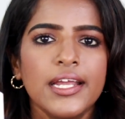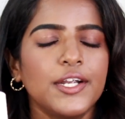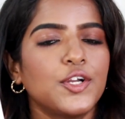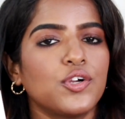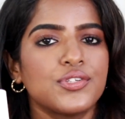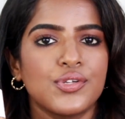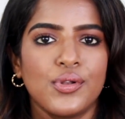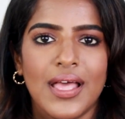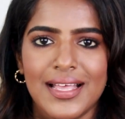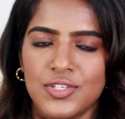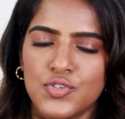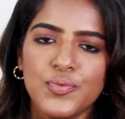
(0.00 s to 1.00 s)
It also
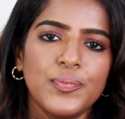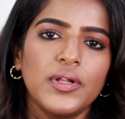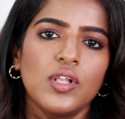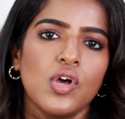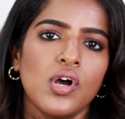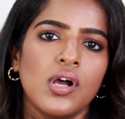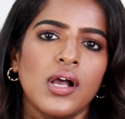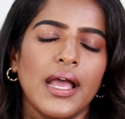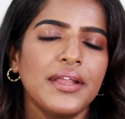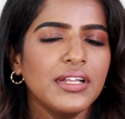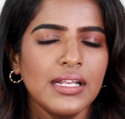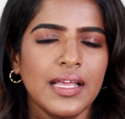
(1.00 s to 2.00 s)
lasts super long.
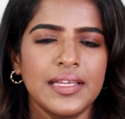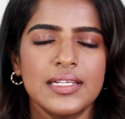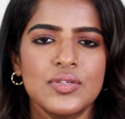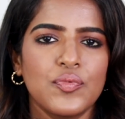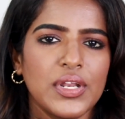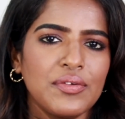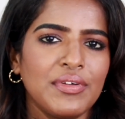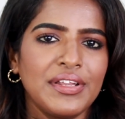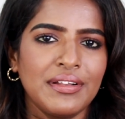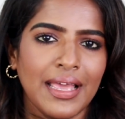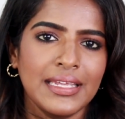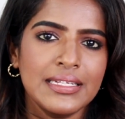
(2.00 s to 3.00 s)
I really like it's
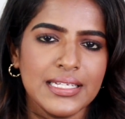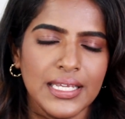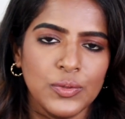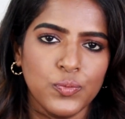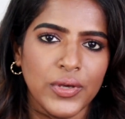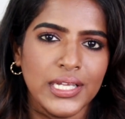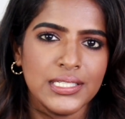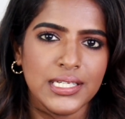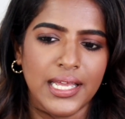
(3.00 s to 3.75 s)
very light in weight,